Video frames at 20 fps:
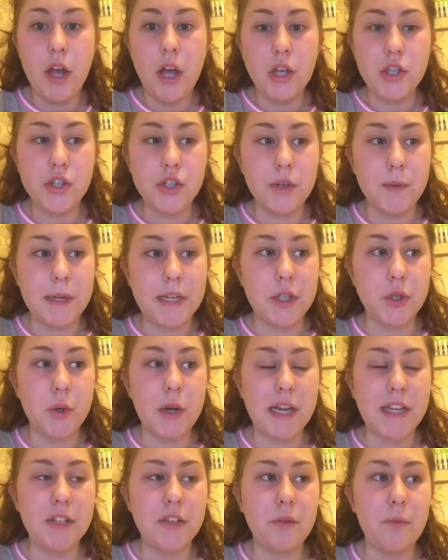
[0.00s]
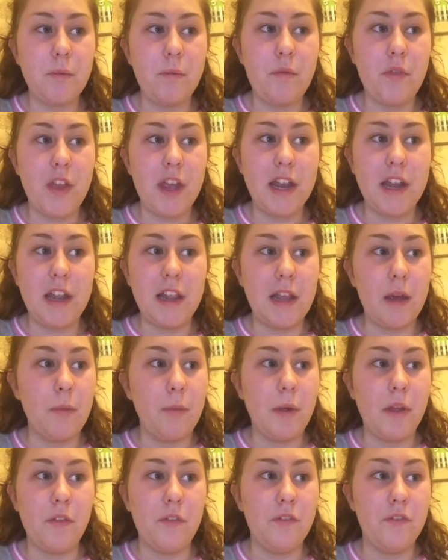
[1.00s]
so we'd try something and then
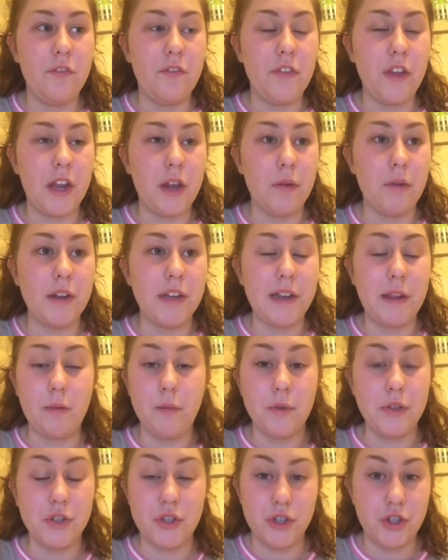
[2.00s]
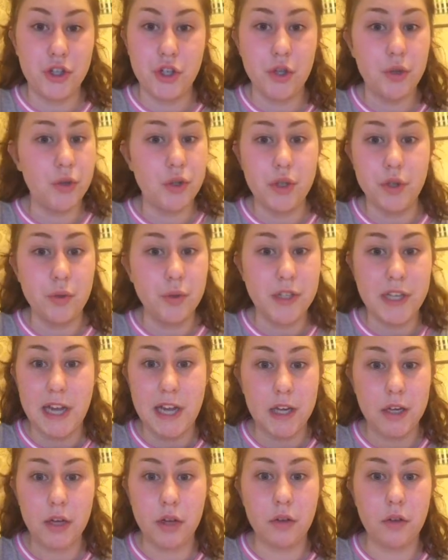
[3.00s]
we figure it was too
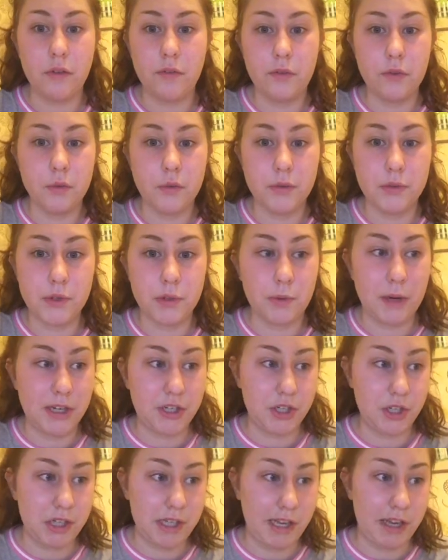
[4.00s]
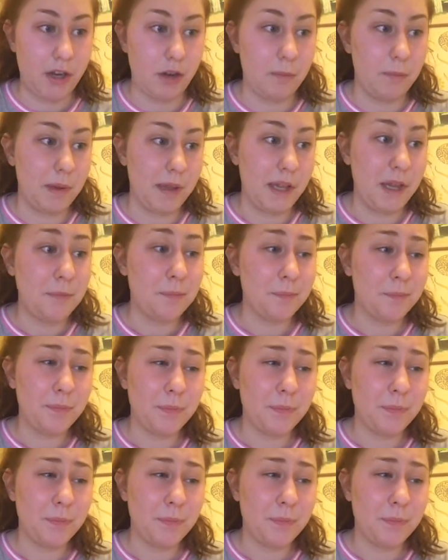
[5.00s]
technical for us to actually complete,